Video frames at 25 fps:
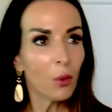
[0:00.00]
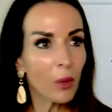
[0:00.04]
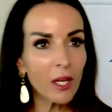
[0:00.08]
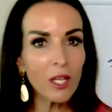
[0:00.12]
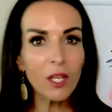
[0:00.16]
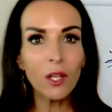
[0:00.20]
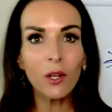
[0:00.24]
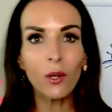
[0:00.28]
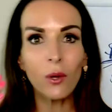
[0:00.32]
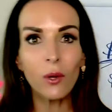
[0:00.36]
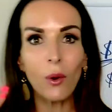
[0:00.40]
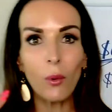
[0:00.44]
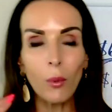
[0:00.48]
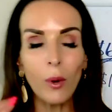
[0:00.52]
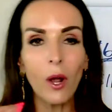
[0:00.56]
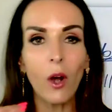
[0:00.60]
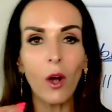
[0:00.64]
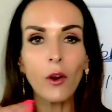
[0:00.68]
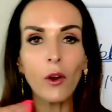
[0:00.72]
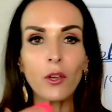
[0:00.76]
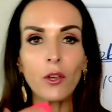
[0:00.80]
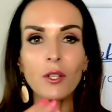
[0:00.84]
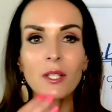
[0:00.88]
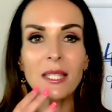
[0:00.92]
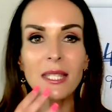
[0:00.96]

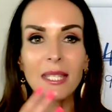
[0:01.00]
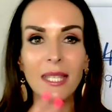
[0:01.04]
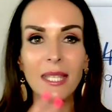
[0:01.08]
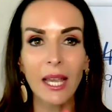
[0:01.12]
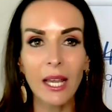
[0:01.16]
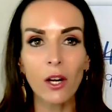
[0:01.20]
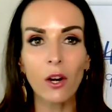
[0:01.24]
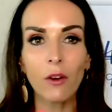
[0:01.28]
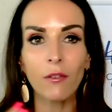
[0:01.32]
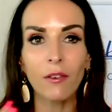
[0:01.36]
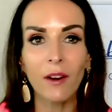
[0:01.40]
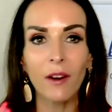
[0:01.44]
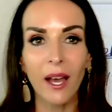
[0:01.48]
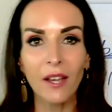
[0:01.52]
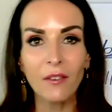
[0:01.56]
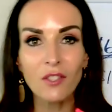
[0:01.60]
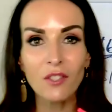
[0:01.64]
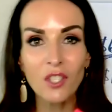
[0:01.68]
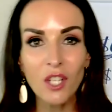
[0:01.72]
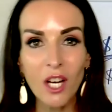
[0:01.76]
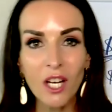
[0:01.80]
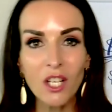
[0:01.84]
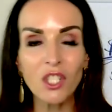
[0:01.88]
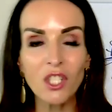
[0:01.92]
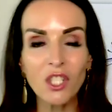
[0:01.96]
Are you scared of
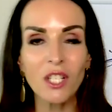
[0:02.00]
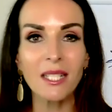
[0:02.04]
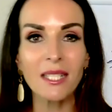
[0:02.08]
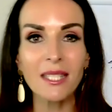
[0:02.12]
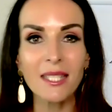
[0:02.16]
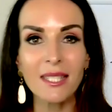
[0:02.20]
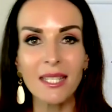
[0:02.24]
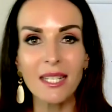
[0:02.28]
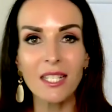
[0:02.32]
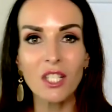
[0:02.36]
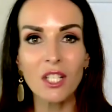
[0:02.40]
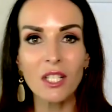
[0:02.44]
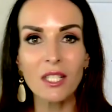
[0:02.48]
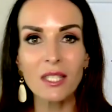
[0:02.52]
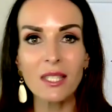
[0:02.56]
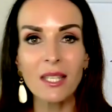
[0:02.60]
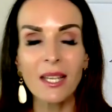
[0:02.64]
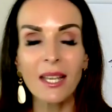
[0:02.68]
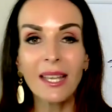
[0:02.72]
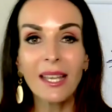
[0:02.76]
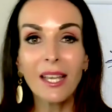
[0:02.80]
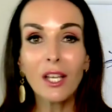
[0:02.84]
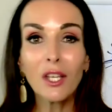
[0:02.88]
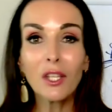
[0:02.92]
life-changing decisions?